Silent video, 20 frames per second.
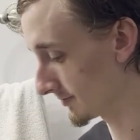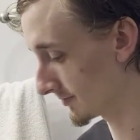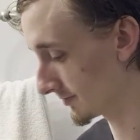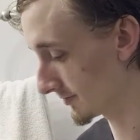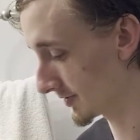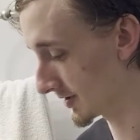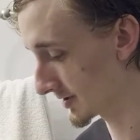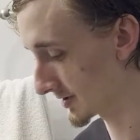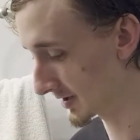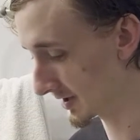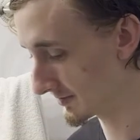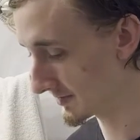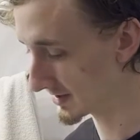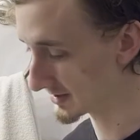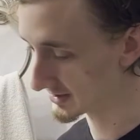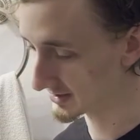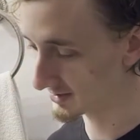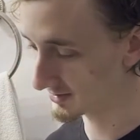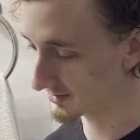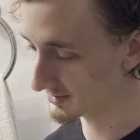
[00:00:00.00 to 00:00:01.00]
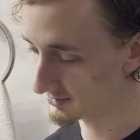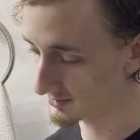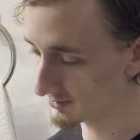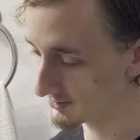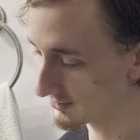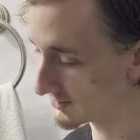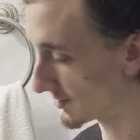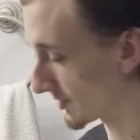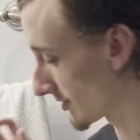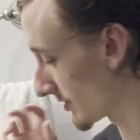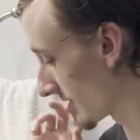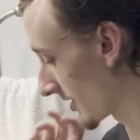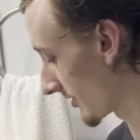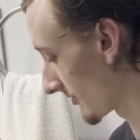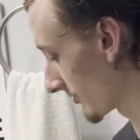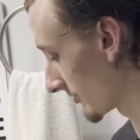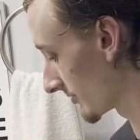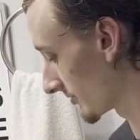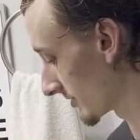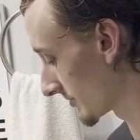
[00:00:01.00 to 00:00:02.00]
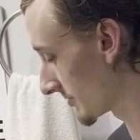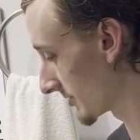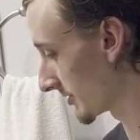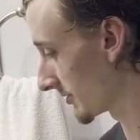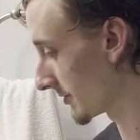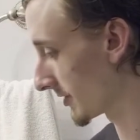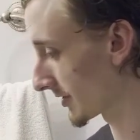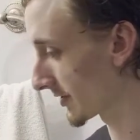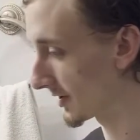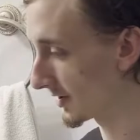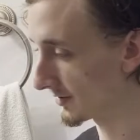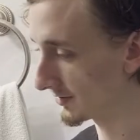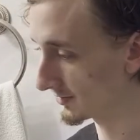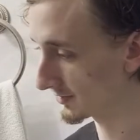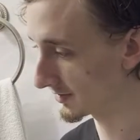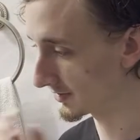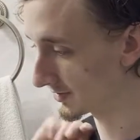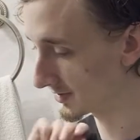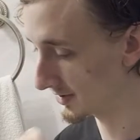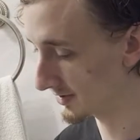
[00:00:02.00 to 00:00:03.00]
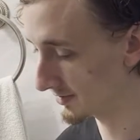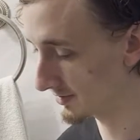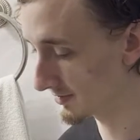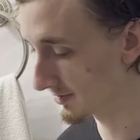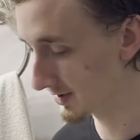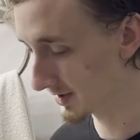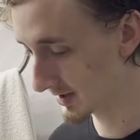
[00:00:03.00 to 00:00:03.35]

doesn't get messy, and then you can just turn it off and spit the water out and continue.